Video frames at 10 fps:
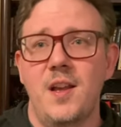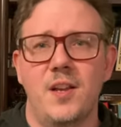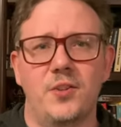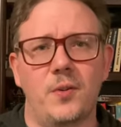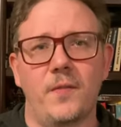
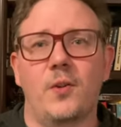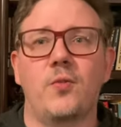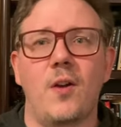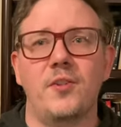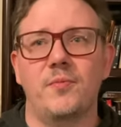is sort of a
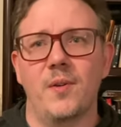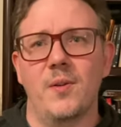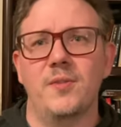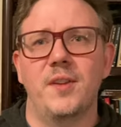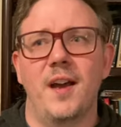
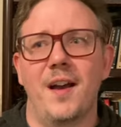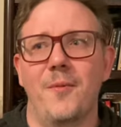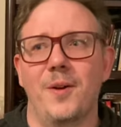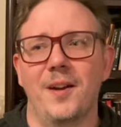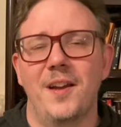crossroads uh,
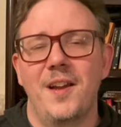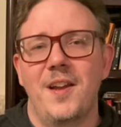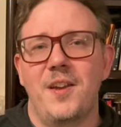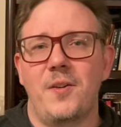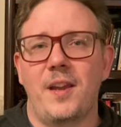where
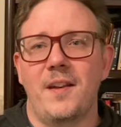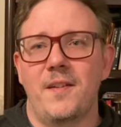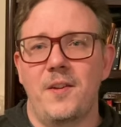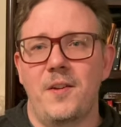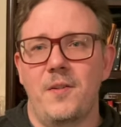you
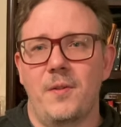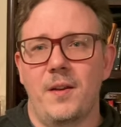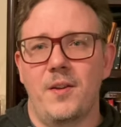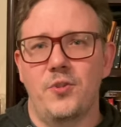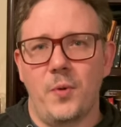can you, you,
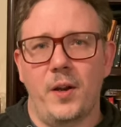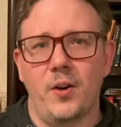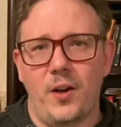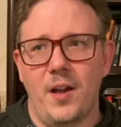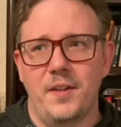can enjoy
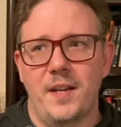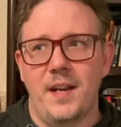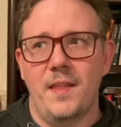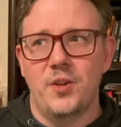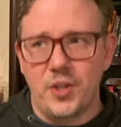her content
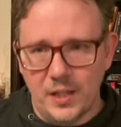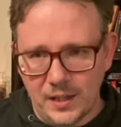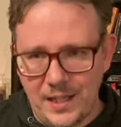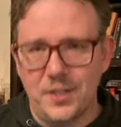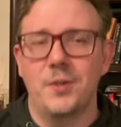and then she
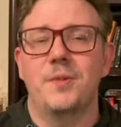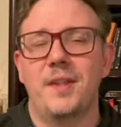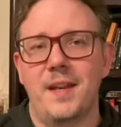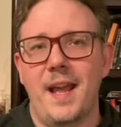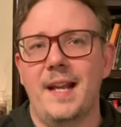leads you to
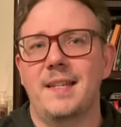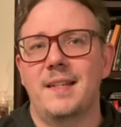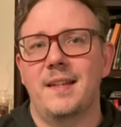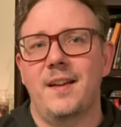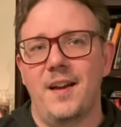the
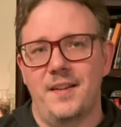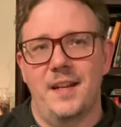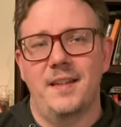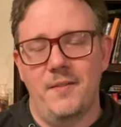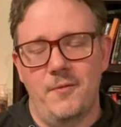next
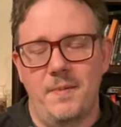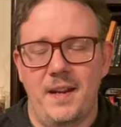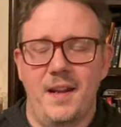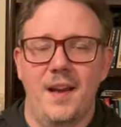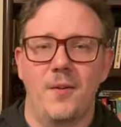content that would
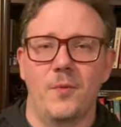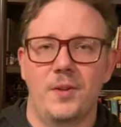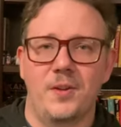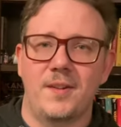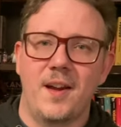be uh,
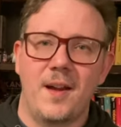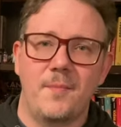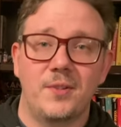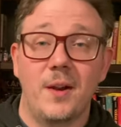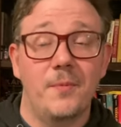worth your time.
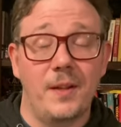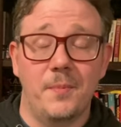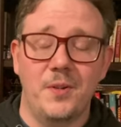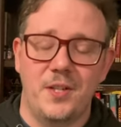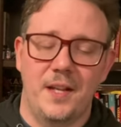So I really
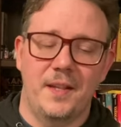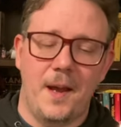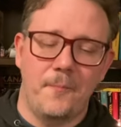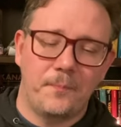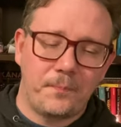appreciate that.